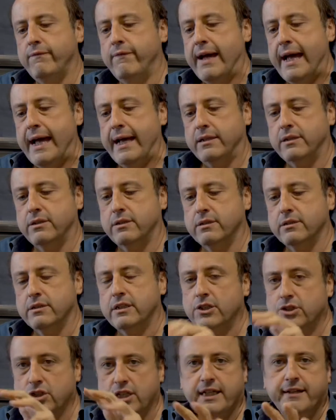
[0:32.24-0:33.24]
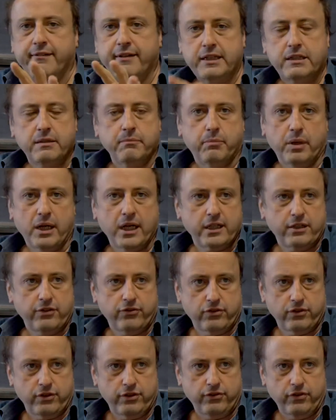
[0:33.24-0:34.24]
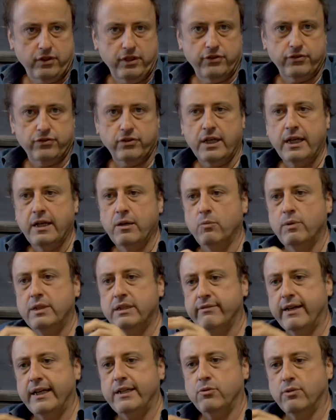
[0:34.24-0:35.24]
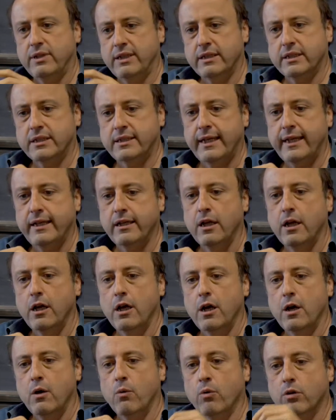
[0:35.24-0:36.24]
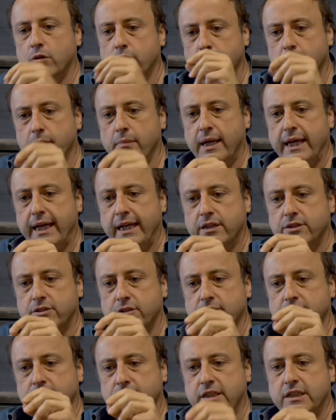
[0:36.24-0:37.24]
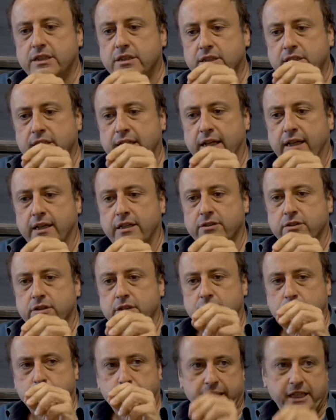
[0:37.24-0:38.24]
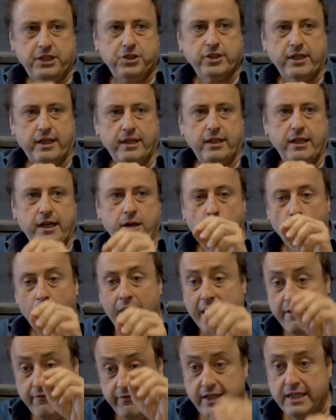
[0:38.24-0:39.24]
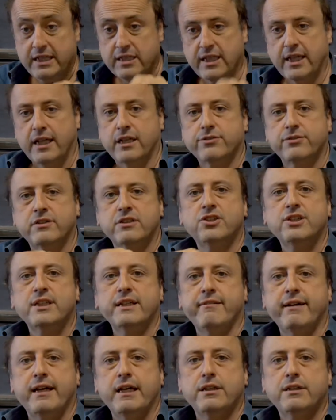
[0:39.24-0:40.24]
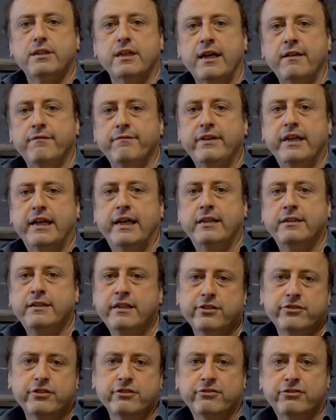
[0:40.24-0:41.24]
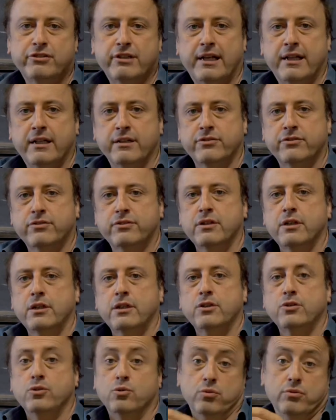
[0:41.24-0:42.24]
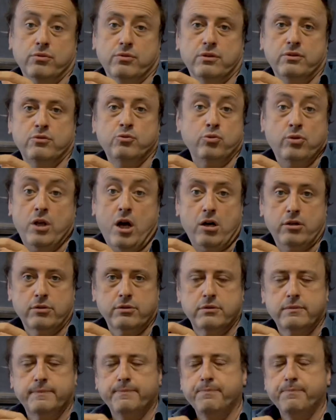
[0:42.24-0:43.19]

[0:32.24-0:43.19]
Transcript: that degenerate in Parkinson's disease. And we try to understand what makes these cells special and why these cells degenerate and the adjacent cells do not.